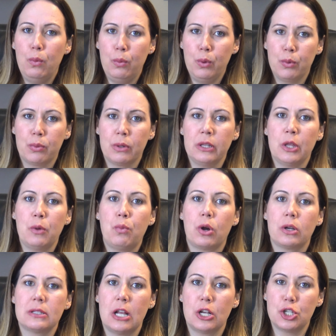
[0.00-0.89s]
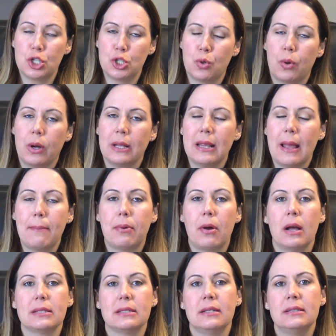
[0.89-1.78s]
we really worked on shoring that
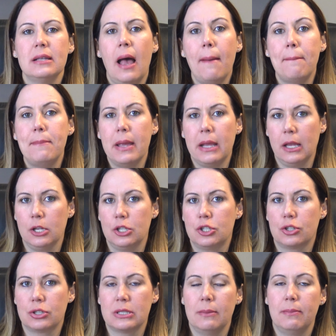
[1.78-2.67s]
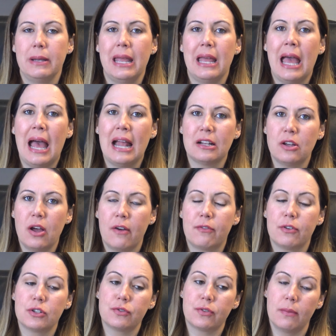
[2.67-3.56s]
process up, making sure somebody had
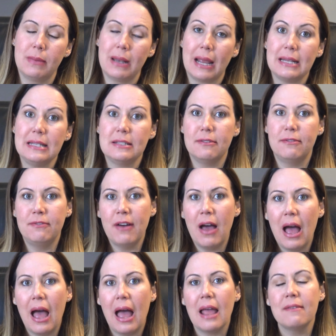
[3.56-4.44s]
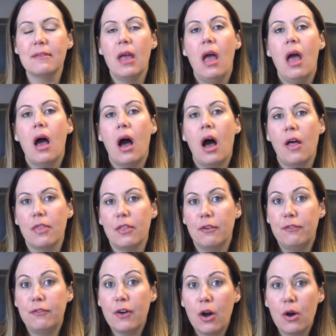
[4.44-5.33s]
coverage from nine to five on
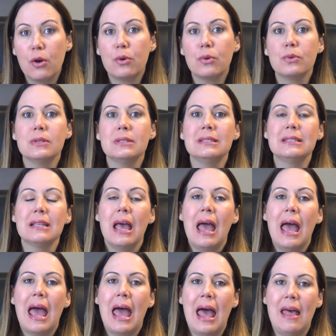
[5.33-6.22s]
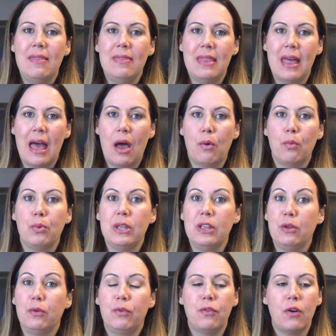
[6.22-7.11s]
the phones, and that
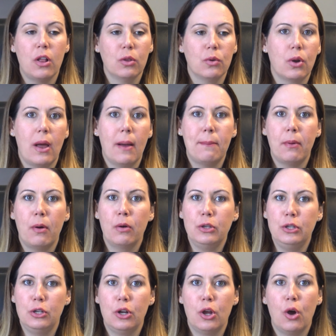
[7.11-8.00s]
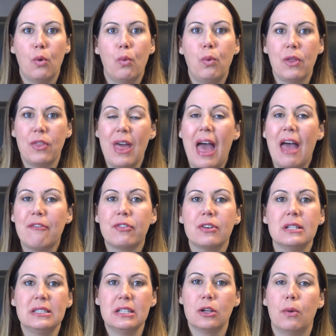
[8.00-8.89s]
we followed up, you know, with
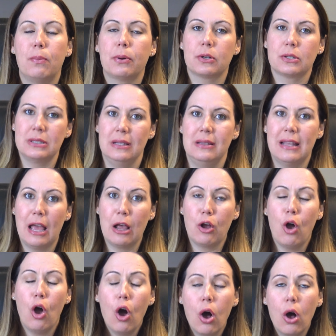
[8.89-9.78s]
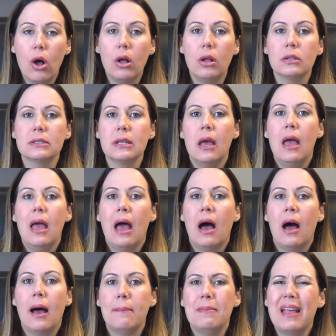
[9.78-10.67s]
every single person that called.
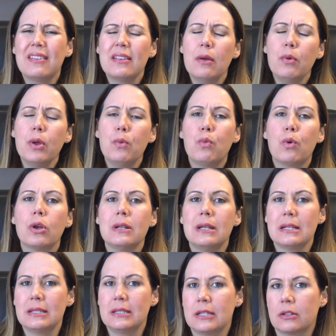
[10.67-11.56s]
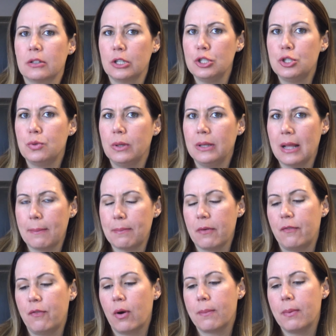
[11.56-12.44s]
Um, not that we weren't necessarily doing that
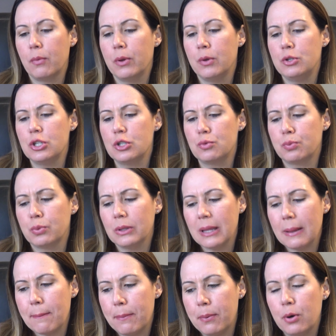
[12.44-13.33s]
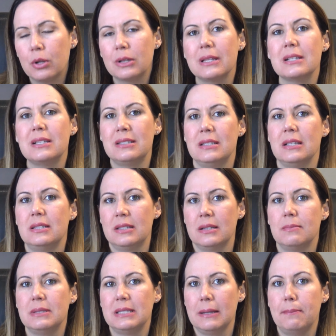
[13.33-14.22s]
before, but we just really put the
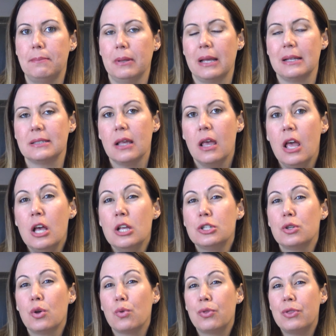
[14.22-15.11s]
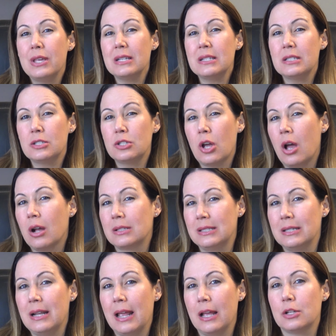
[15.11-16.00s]
systems in place. So this
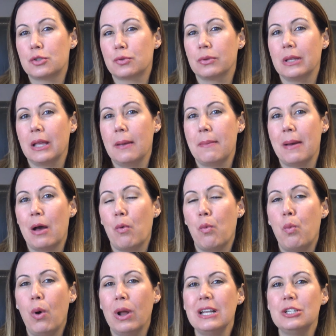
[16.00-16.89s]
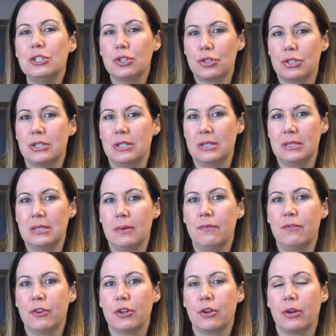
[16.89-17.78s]
talk today is really about what is your
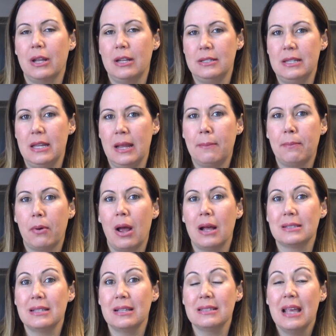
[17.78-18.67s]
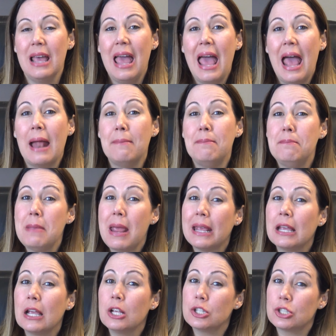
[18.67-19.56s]
system for your intake process and
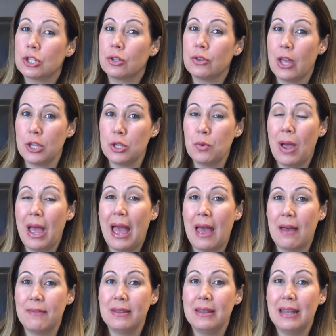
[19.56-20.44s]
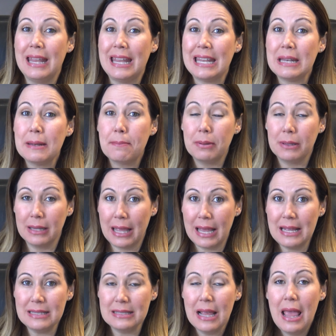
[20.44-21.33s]
making sure that you have it in
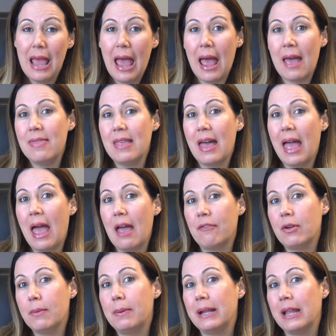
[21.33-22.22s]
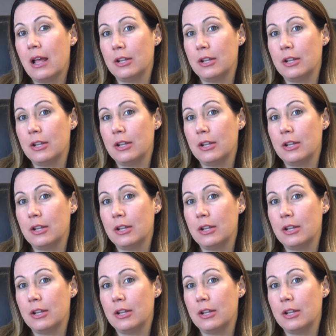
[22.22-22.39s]
place and that everybody